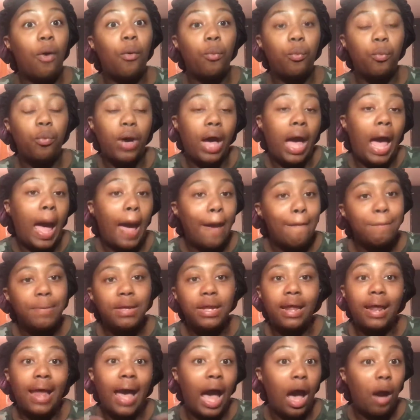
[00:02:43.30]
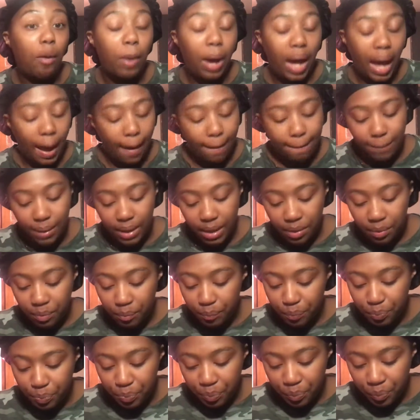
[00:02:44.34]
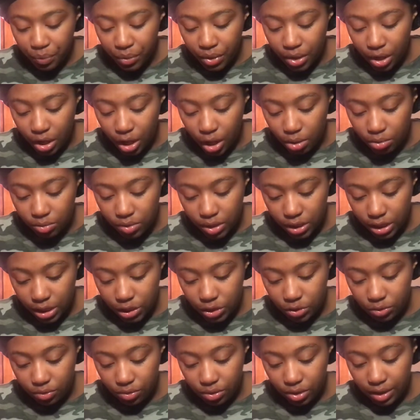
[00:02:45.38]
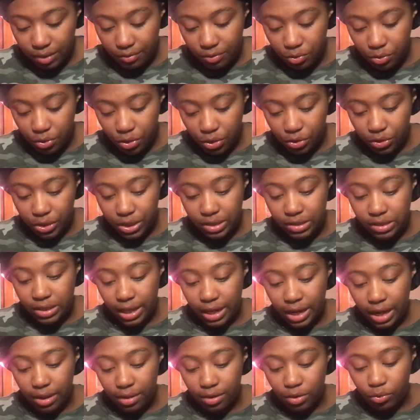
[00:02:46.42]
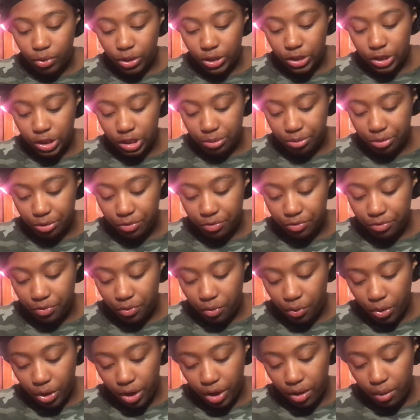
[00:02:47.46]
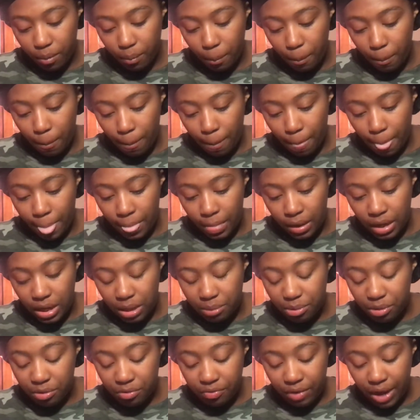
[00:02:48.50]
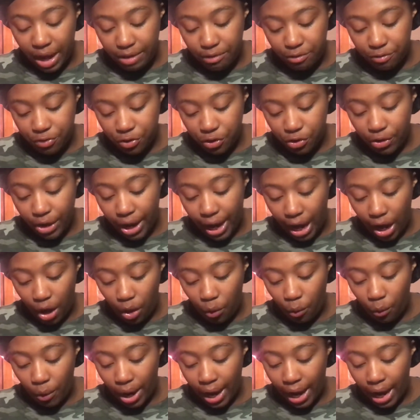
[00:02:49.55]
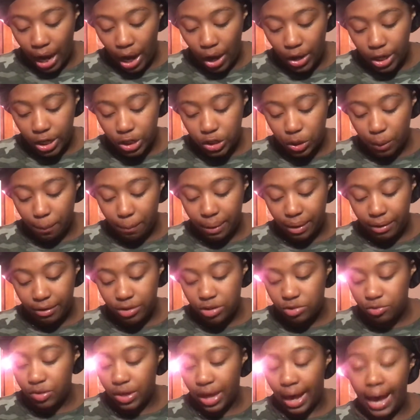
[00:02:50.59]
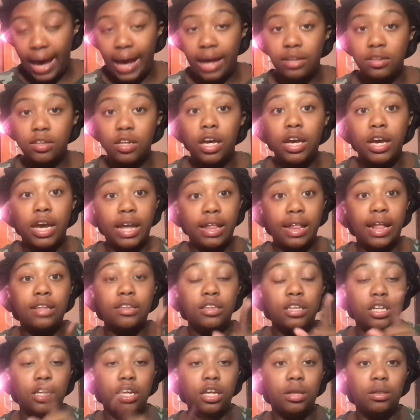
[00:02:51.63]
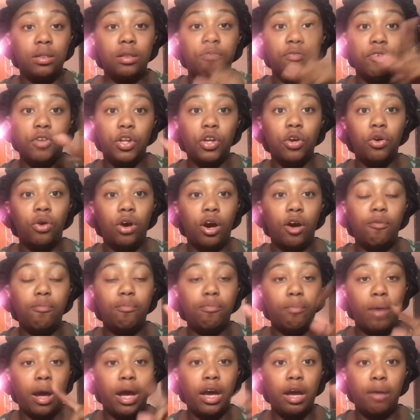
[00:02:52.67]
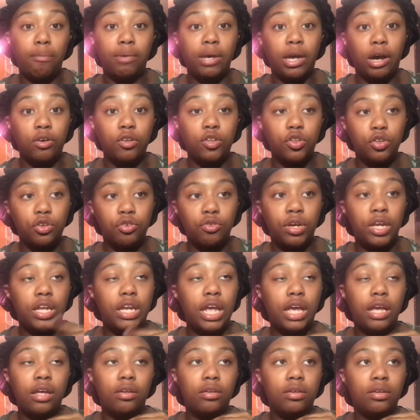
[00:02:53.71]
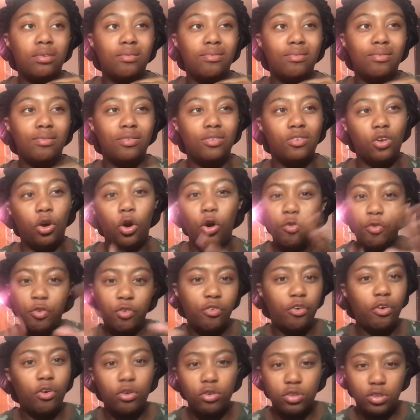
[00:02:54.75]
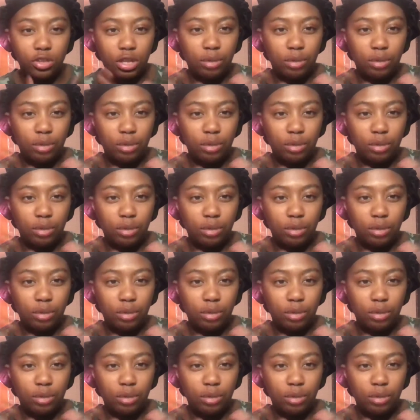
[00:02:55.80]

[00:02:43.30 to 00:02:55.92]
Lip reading: what happened and how it happened. To give you a little insight on question number 4. Number 5, if you're out, how did your parents react? Again, that's in the video of my coming out story, and they overall